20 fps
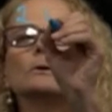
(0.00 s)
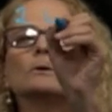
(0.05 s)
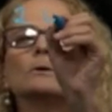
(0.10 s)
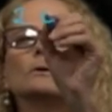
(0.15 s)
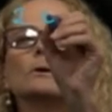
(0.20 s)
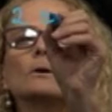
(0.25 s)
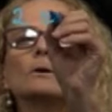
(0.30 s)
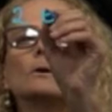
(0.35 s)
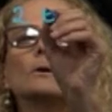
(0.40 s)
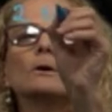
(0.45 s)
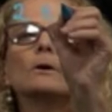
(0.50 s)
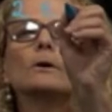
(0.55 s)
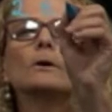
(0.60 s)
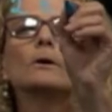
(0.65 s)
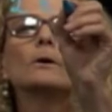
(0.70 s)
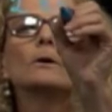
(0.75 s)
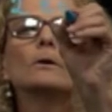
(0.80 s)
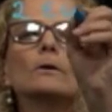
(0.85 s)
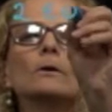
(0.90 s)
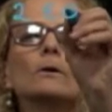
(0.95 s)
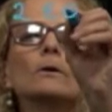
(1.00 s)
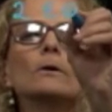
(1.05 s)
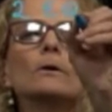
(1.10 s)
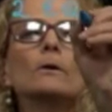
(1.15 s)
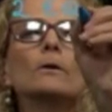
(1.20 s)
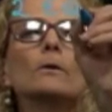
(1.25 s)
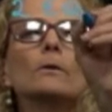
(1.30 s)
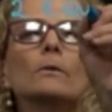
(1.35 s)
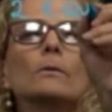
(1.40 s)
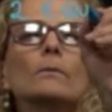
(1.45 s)

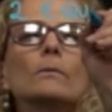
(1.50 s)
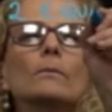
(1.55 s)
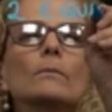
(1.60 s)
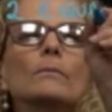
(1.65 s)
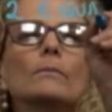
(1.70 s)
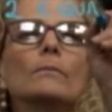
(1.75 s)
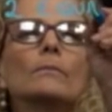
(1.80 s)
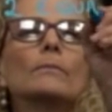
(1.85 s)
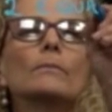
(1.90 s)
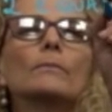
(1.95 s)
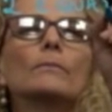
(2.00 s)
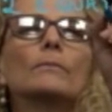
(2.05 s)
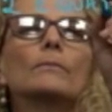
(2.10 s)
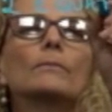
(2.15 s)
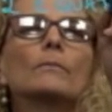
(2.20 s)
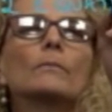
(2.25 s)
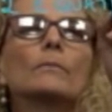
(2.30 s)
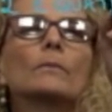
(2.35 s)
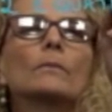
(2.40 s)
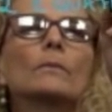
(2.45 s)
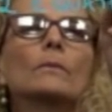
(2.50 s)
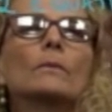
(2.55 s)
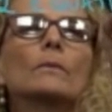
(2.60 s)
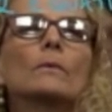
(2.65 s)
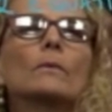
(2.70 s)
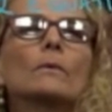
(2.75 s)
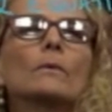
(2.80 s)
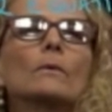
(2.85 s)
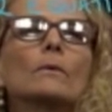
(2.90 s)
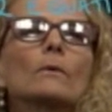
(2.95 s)

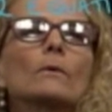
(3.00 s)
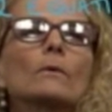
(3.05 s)
No one is speaking in this clip.